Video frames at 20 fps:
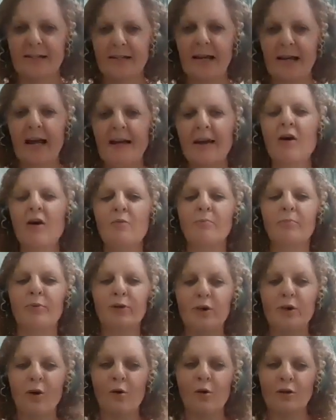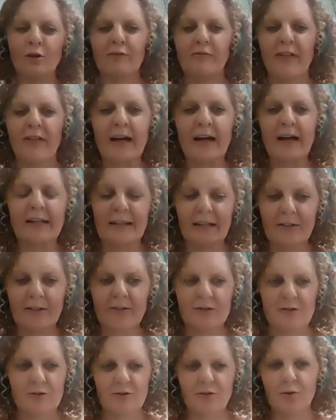And I'll put all of that
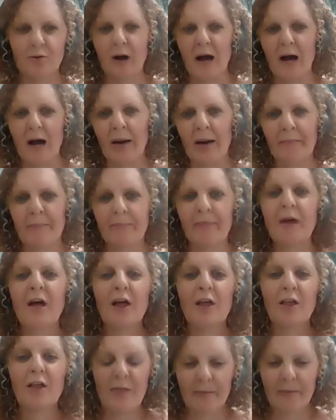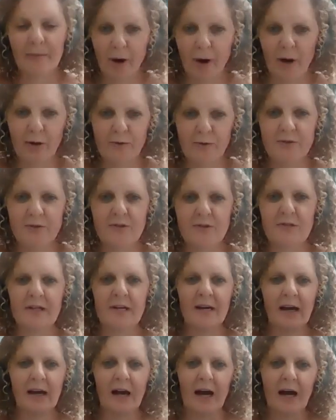into the
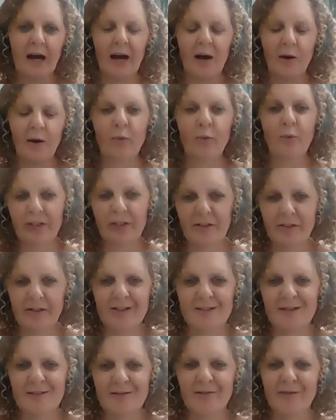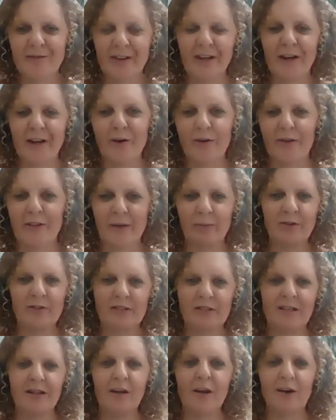post with this video that will
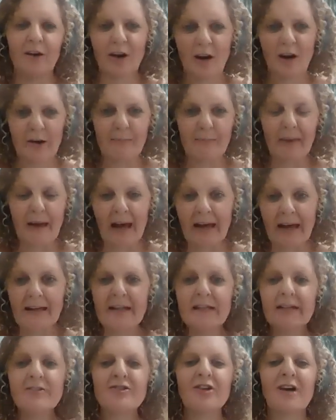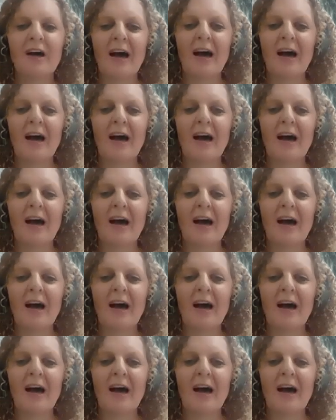sit on our page